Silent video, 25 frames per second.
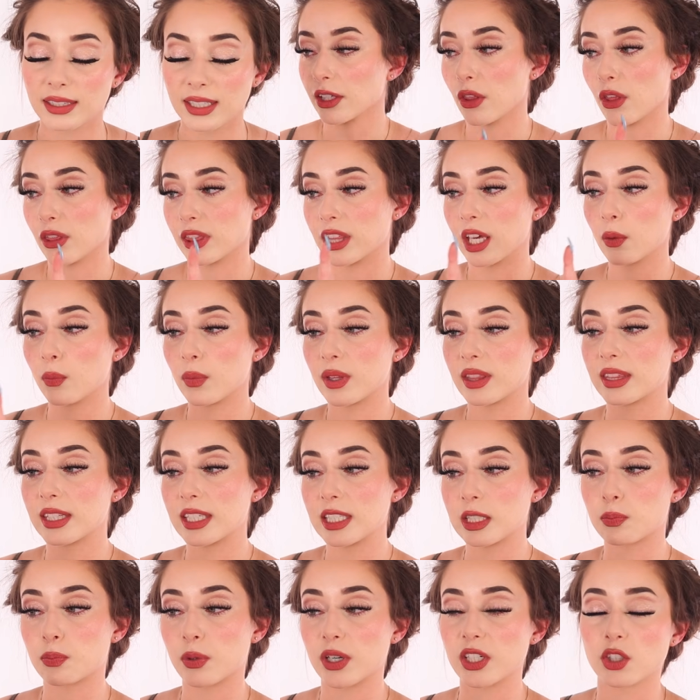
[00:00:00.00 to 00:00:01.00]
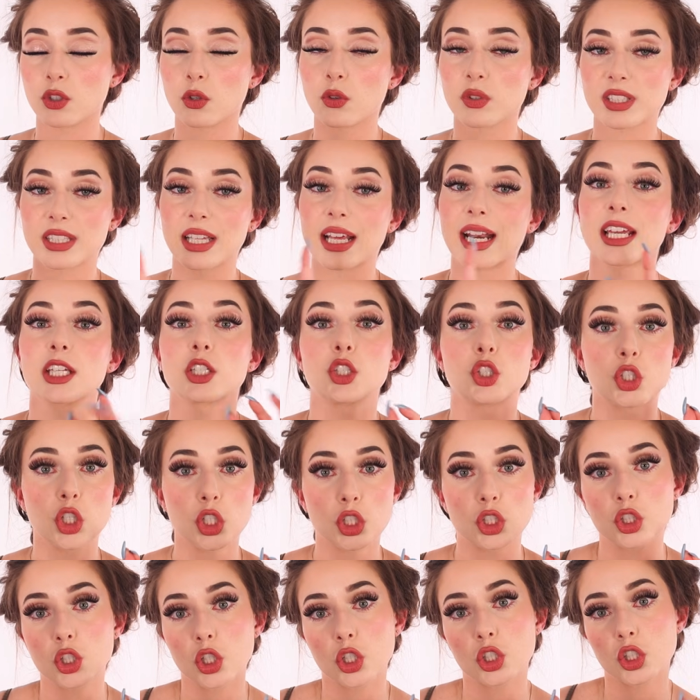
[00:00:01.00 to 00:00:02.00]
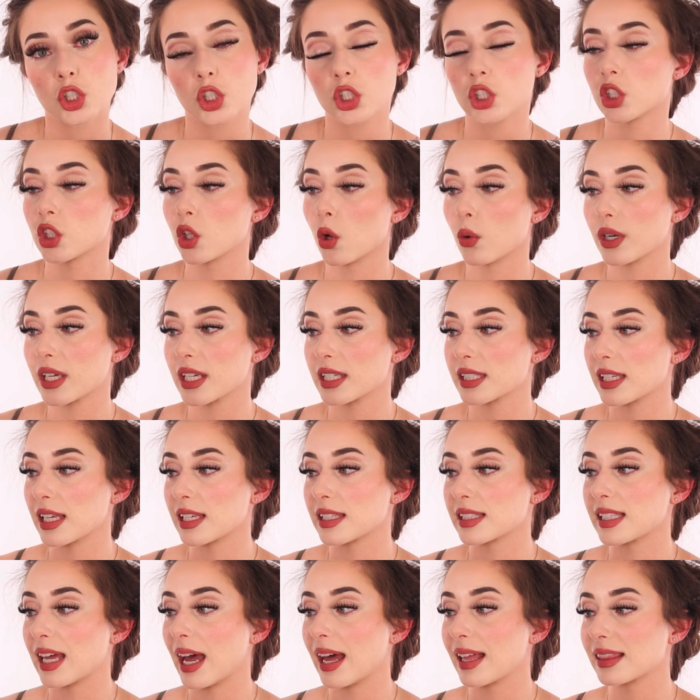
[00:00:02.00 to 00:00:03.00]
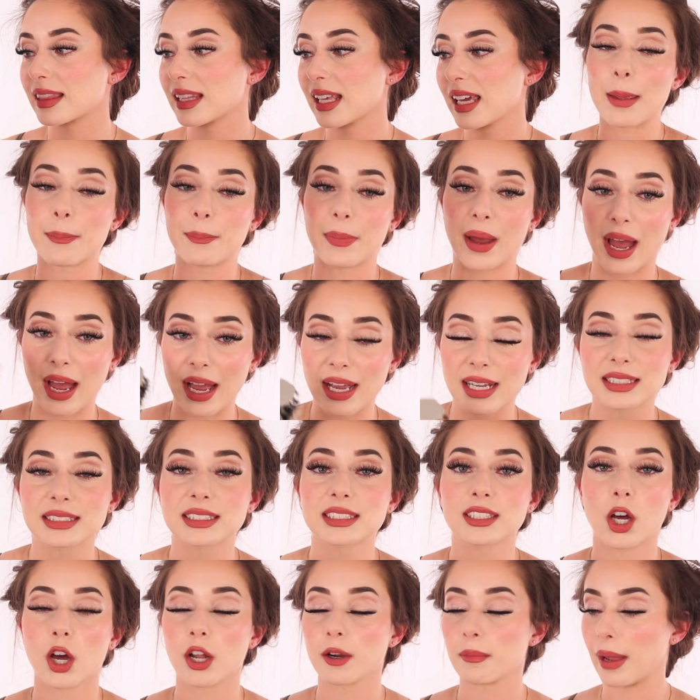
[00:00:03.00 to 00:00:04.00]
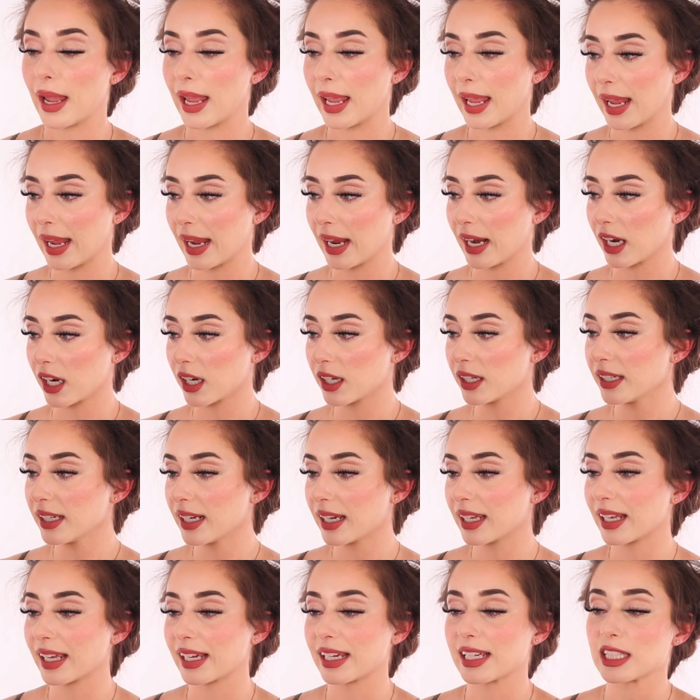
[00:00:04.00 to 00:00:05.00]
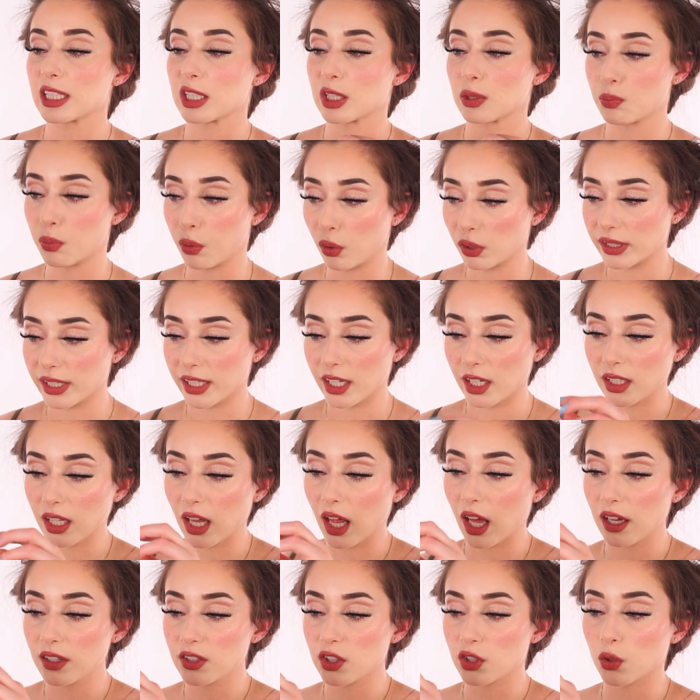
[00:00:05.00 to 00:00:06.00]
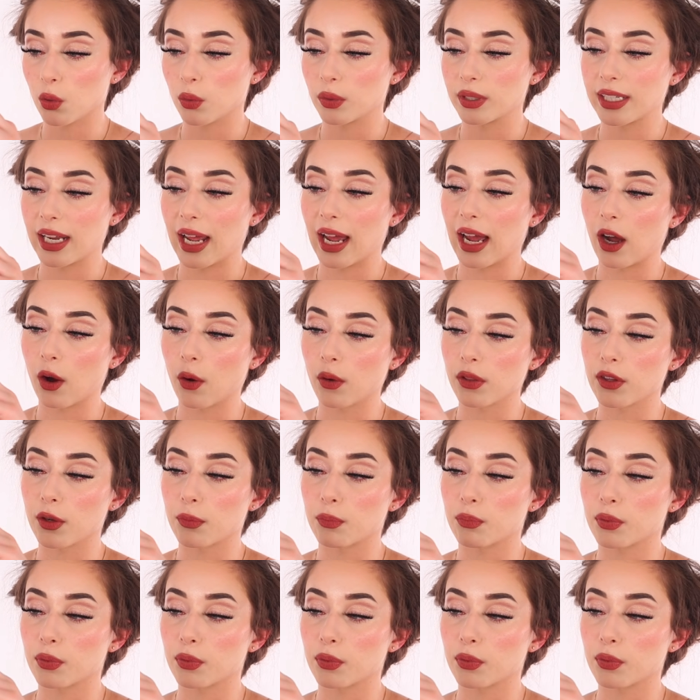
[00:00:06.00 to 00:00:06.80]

The other thing with these bristles that I just noticed is that I passed on my hair and like it's pulling a lot. So now the